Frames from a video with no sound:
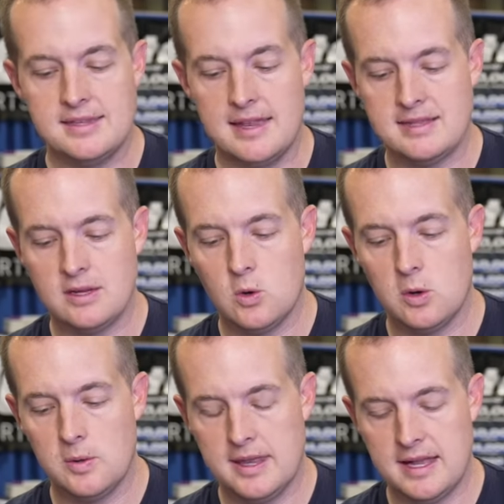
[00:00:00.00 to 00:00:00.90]
that's a
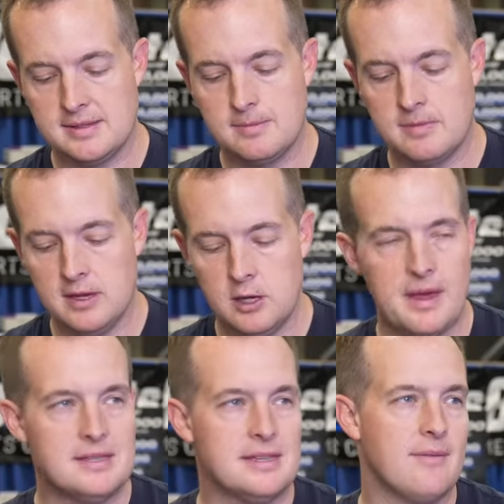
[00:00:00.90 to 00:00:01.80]
cool one. That's You
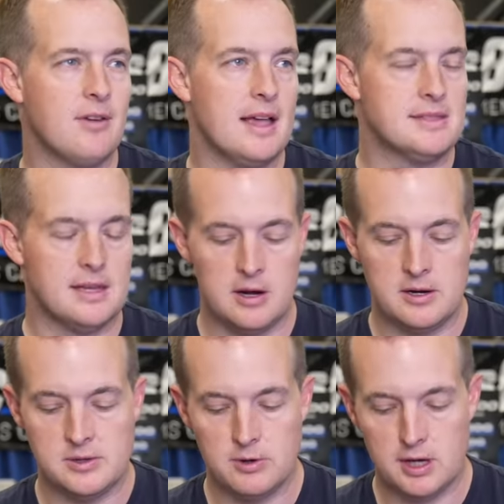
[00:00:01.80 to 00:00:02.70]
basically have guys like, oh,
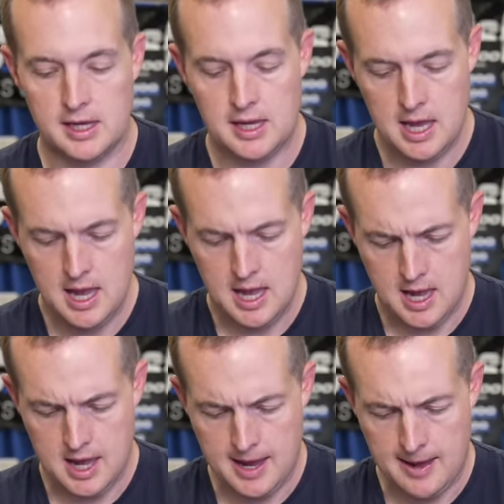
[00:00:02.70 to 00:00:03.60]
here's a rookie.
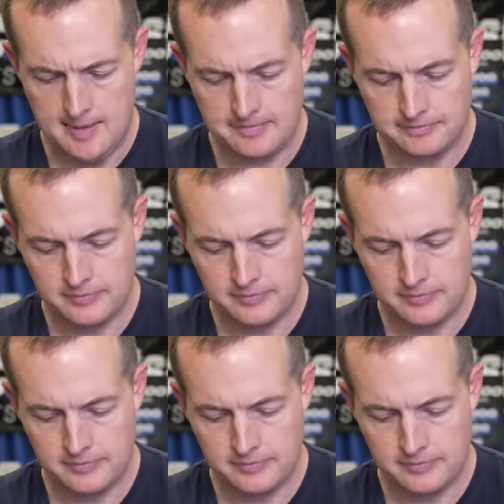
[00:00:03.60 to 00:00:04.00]
Um,